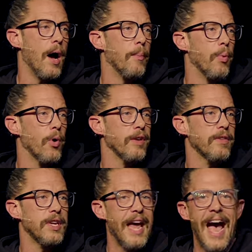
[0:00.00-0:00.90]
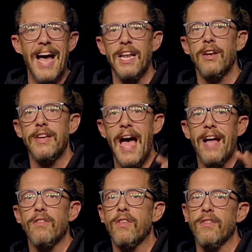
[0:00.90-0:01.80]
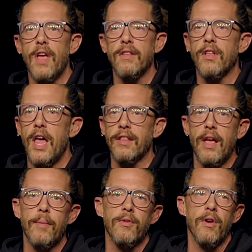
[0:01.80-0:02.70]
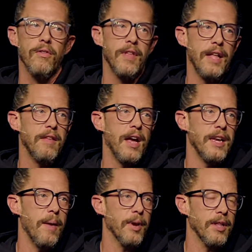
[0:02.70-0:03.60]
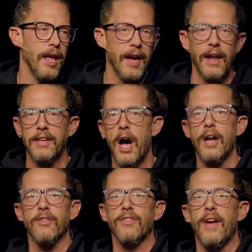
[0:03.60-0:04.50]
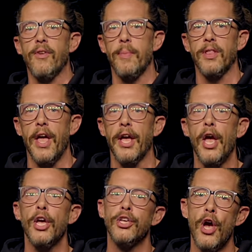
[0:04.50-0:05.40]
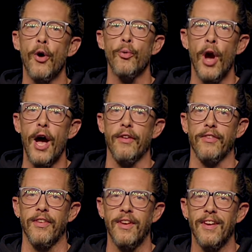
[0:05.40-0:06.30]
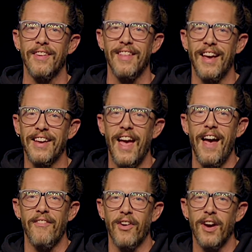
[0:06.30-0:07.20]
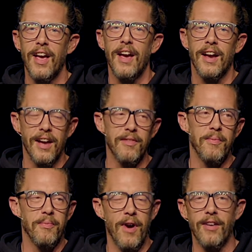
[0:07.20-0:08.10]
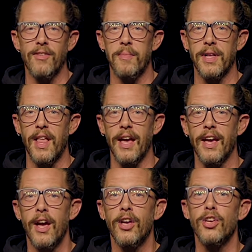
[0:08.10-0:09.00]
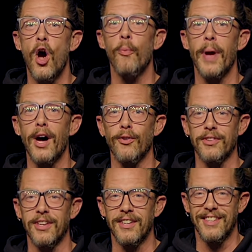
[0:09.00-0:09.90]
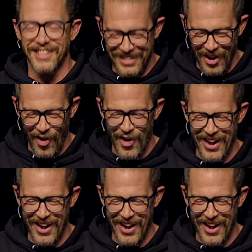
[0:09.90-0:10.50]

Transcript: boys to dad and dads to sons. A lot of times there's that dynamic. Like Connor's never been like, yo, Russ, like ever, because Russ would be like, yo, belt. So,